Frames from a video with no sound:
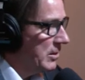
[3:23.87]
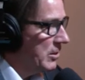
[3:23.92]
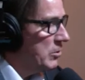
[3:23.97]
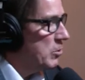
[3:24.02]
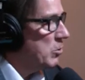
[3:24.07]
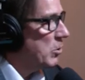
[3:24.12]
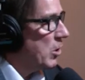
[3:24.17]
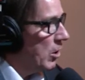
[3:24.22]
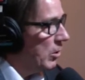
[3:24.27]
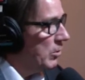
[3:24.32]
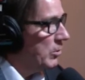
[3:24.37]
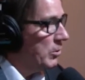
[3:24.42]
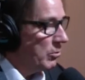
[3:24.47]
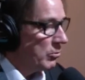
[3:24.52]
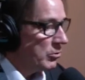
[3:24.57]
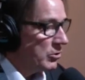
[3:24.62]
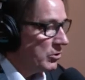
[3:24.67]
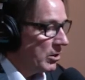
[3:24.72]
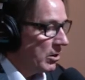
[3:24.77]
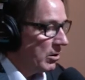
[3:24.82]
You call
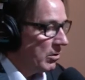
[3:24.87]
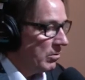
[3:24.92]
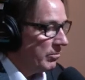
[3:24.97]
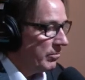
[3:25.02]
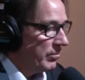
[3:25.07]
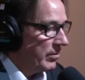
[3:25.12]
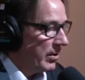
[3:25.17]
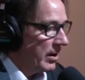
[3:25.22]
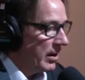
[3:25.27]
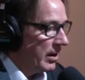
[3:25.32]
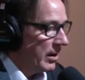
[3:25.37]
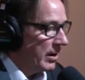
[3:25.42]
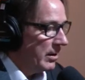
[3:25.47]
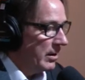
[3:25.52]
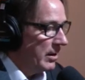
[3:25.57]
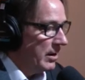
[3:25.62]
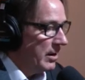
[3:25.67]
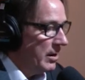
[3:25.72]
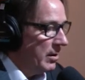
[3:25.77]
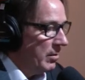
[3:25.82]
yourself a
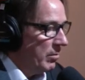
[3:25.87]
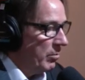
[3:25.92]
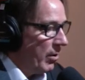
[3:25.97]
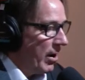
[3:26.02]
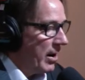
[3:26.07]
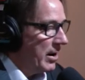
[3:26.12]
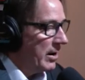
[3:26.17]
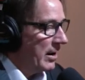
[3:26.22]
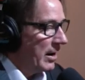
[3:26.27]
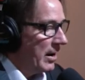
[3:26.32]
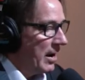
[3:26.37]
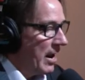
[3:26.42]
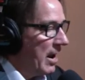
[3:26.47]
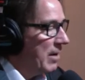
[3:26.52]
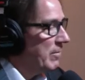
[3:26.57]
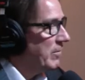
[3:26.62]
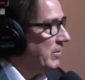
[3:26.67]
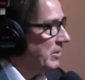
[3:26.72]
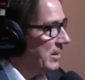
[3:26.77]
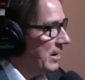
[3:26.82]
branding and
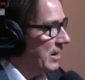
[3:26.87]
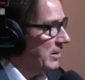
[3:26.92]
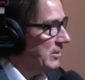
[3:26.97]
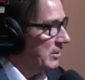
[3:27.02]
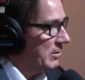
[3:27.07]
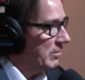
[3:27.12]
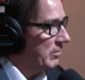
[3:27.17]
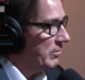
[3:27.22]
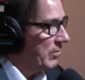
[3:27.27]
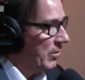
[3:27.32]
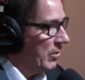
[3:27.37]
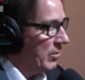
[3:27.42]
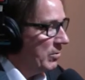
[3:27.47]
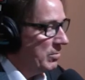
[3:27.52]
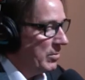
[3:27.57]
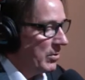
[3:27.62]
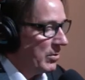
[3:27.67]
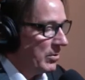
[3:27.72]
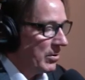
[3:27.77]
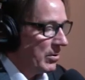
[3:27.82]
advertising
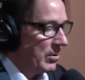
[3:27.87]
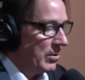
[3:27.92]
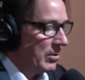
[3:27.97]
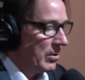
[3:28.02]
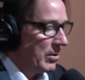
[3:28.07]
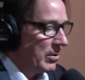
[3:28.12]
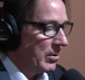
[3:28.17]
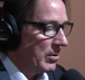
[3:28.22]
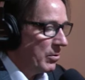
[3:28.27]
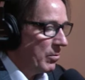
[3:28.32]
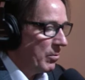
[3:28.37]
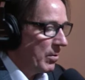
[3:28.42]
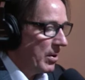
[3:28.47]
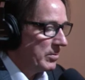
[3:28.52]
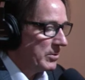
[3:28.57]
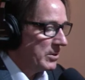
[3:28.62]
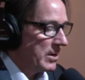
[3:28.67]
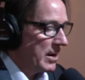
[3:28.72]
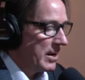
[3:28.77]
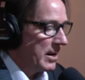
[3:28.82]
firm right. on, on your
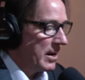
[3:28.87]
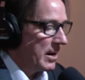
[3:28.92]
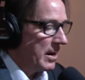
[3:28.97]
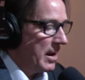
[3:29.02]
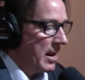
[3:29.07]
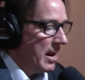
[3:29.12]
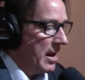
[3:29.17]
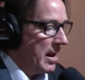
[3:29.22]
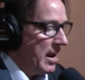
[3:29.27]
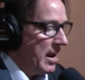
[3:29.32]
website, and